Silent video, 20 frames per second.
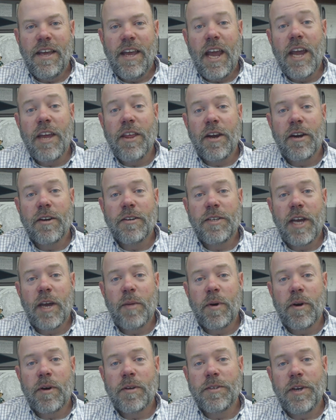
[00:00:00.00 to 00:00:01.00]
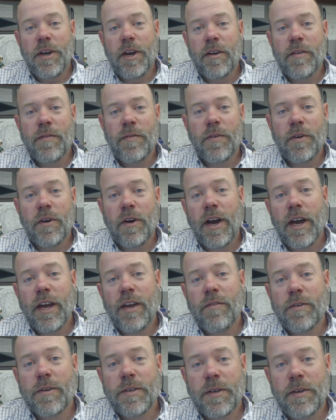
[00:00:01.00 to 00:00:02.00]
Hey there, Chad Boeninger here for our
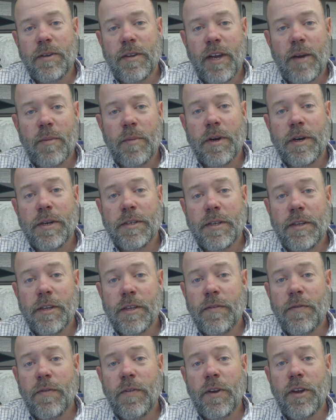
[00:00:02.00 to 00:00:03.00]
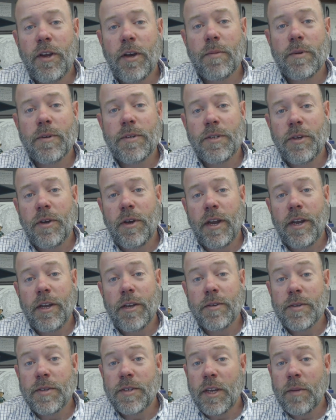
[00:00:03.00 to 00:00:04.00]
University Libraries. In this video, I'm going to show you how to
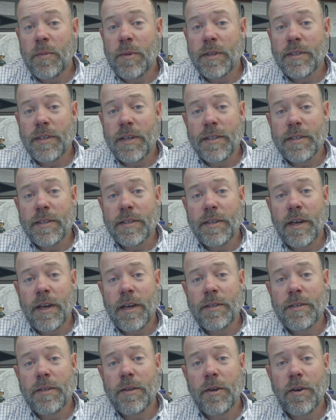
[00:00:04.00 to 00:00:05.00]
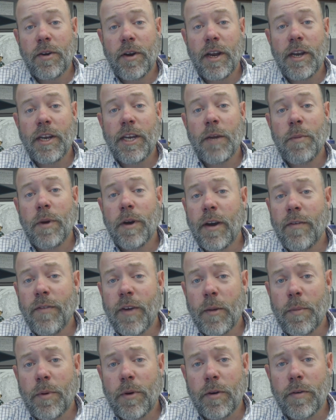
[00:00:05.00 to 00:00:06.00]
use Simmons Insights to create a
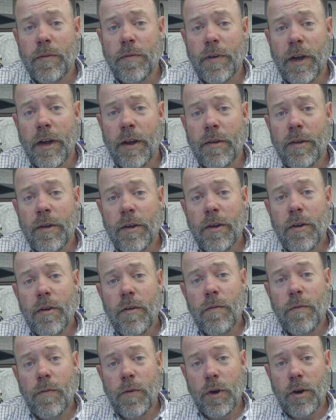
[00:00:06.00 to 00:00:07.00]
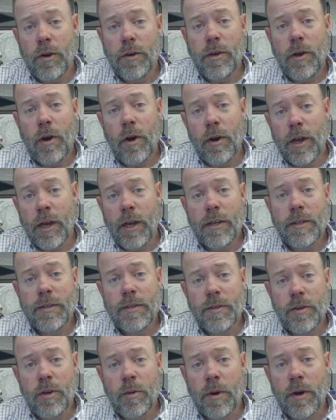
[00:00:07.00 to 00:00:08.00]
demographic profile for your target
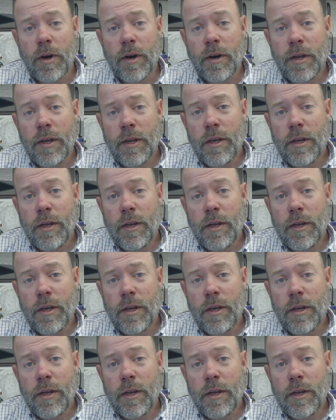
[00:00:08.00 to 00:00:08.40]
consumer.